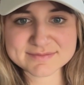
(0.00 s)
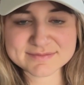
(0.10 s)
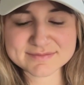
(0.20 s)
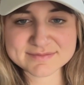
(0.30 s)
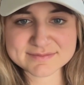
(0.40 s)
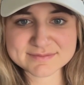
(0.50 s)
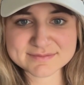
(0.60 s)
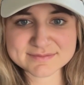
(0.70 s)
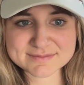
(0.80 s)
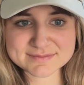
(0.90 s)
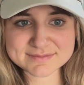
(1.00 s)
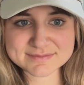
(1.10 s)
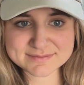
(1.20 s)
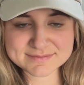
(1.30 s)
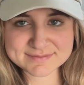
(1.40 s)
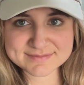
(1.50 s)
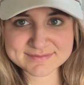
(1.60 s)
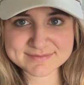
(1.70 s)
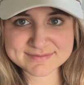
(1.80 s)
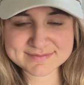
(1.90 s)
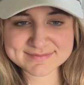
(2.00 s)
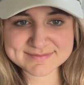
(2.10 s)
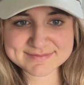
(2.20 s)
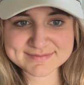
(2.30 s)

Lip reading: No words are spoken by the person on screen.